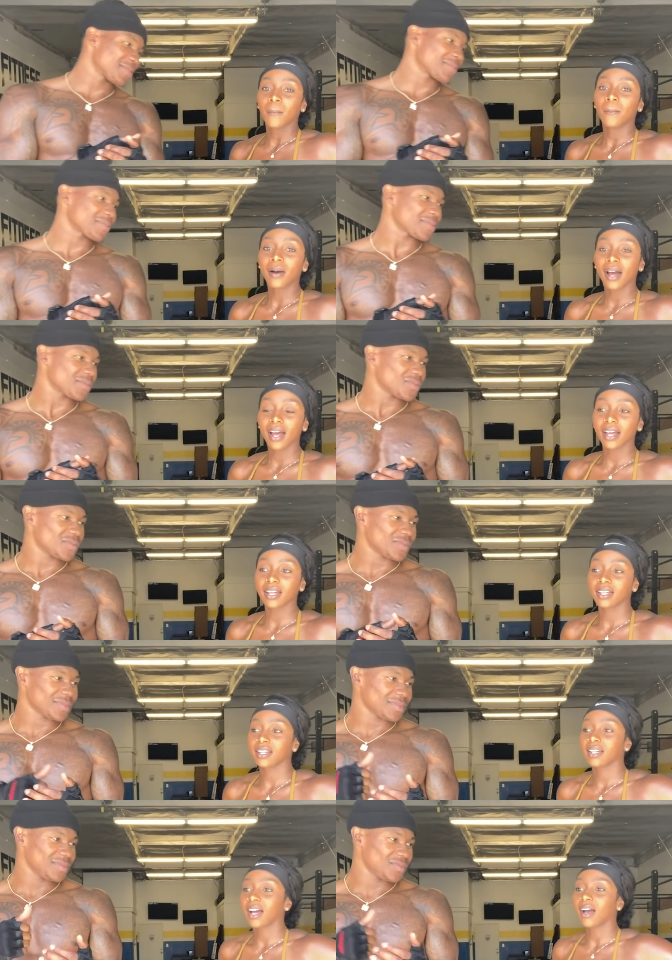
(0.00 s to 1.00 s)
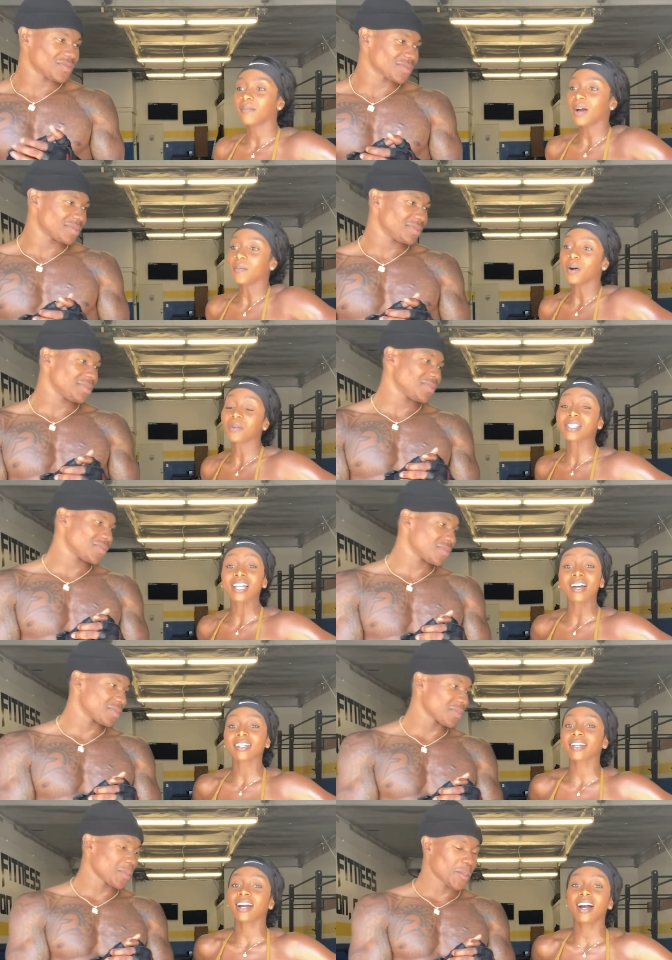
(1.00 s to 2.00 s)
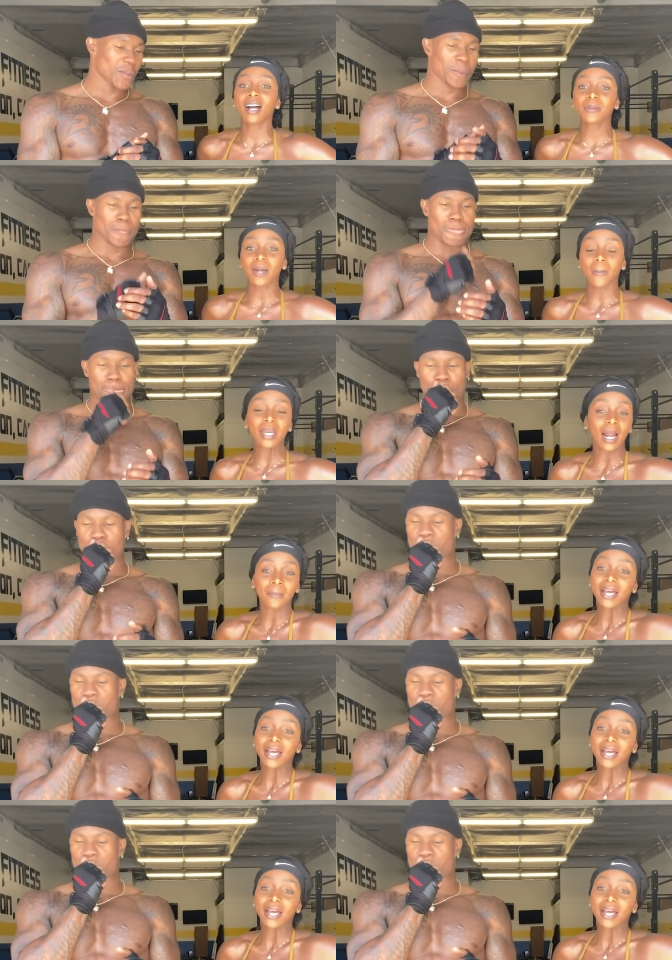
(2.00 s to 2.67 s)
Speaker 1: but I'm, I'm always down to come. I mean, I